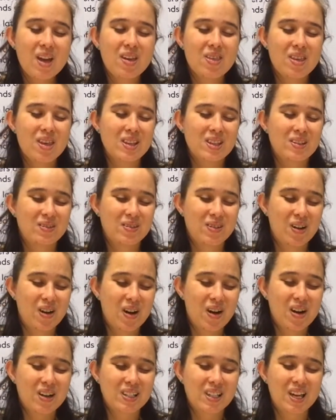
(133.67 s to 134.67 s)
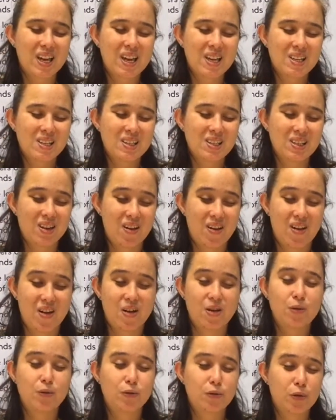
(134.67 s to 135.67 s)
This, of course, in
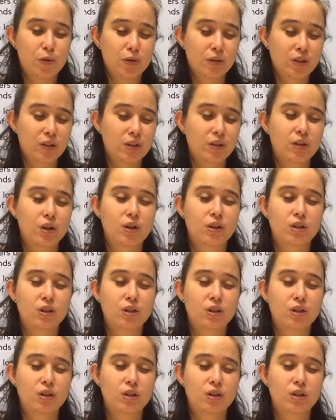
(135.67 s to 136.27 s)
turn forces her